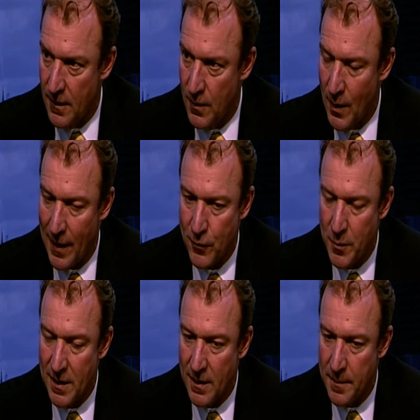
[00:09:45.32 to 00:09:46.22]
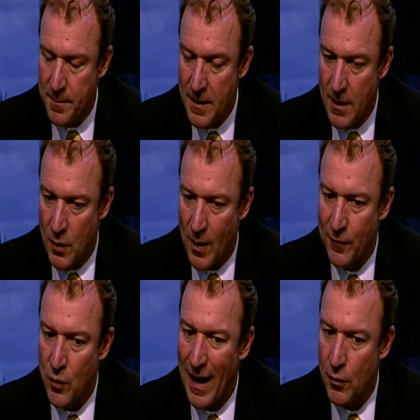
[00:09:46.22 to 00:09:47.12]
You have to
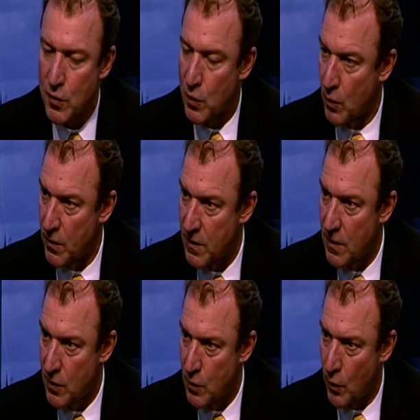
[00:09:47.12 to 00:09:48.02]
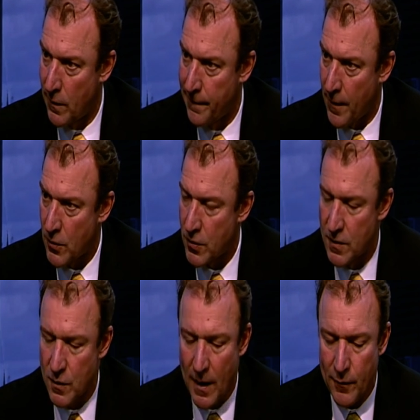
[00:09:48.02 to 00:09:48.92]
outsource certain
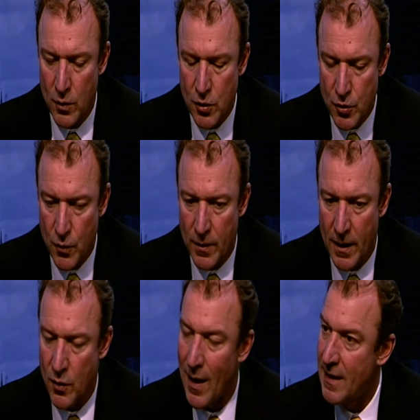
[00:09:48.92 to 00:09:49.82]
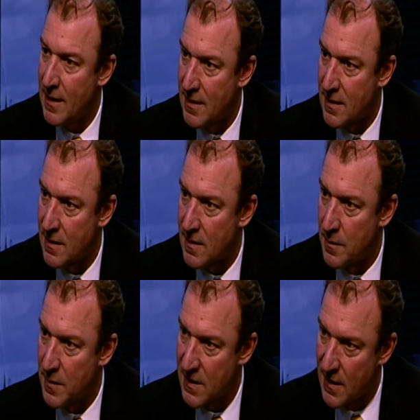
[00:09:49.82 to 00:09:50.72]
functions. You have to ensure that your IT
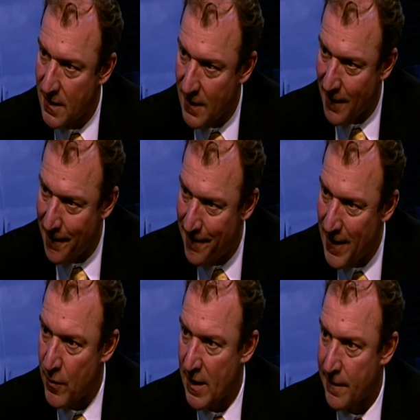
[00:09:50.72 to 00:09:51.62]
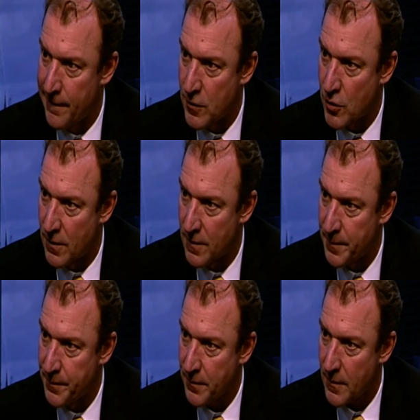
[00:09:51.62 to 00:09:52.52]
systems are very efficient.
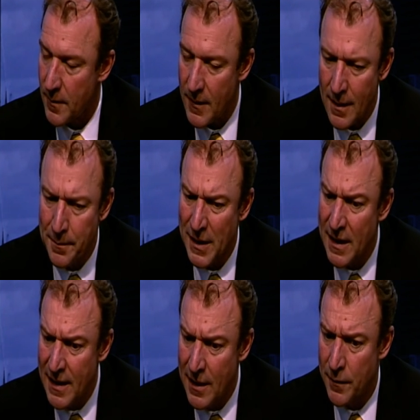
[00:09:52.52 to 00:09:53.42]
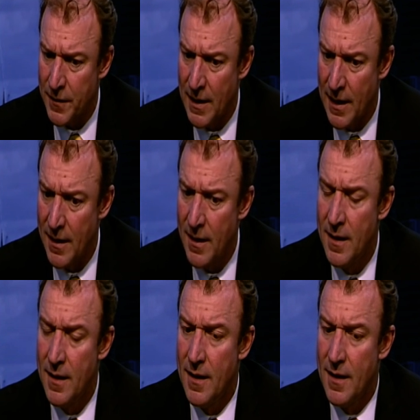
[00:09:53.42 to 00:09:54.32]
But at the end of the day,
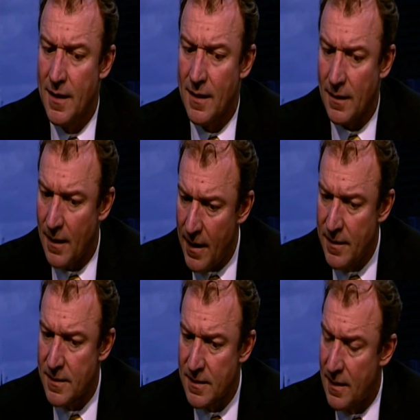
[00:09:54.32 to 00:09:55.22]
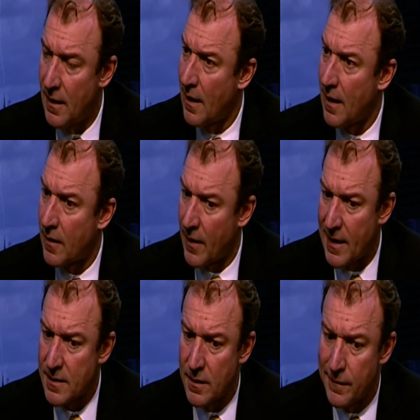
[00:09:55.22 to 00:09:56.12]
clients still are
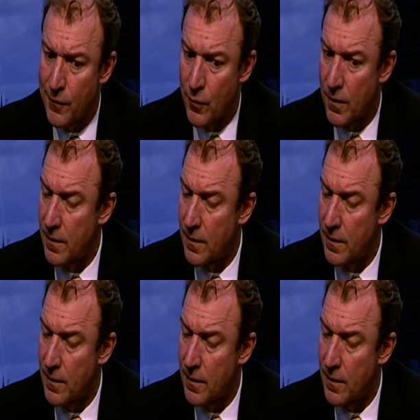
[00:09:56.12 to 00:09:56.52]
asking for